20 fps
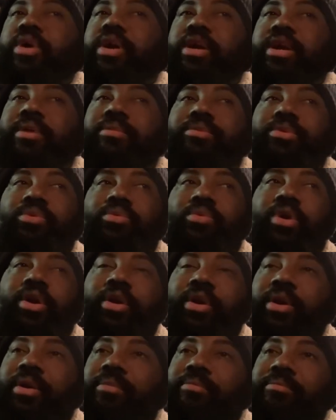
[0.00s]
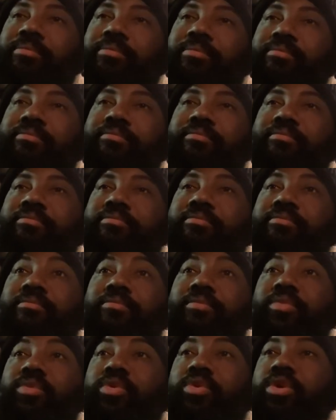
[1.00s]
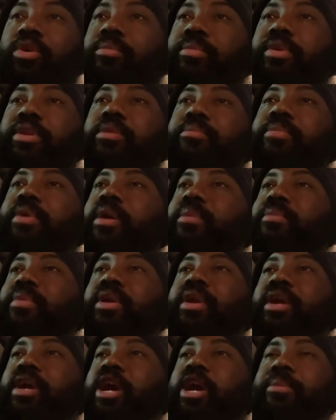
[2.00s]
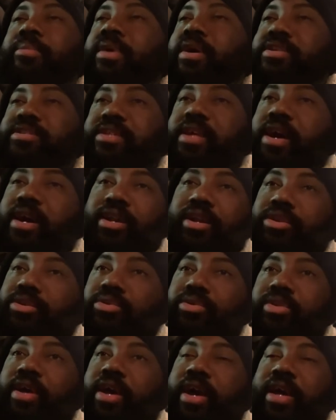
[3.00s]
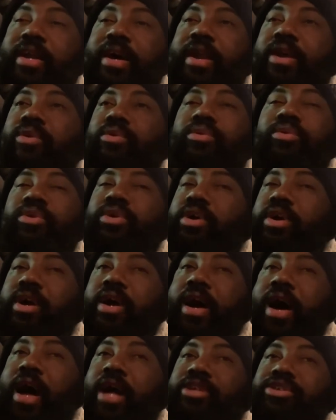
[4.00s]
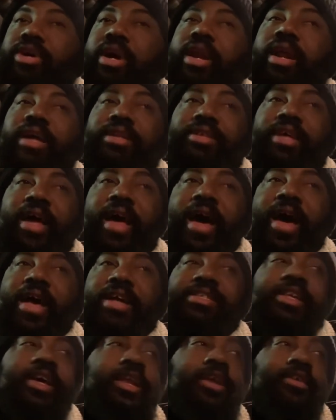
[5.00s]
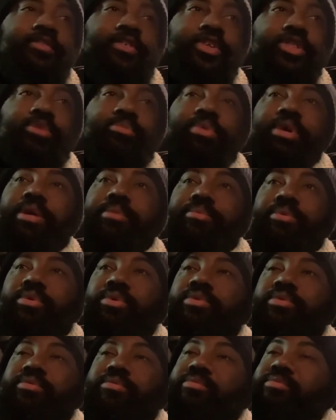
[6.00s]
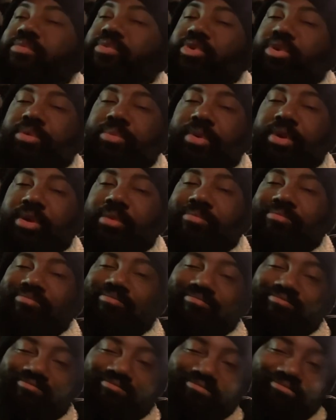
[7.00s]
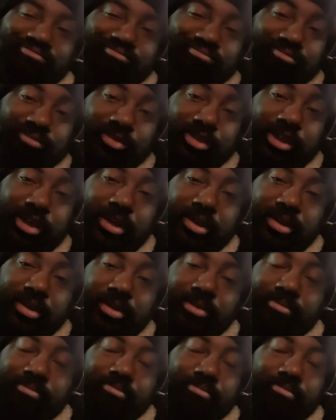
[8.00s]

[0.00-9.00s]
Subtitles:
a.m. to work, you know what I mean, to make money. Everybody's not going to do that. And I try not to ask that of other people, you know what I mean? Try not to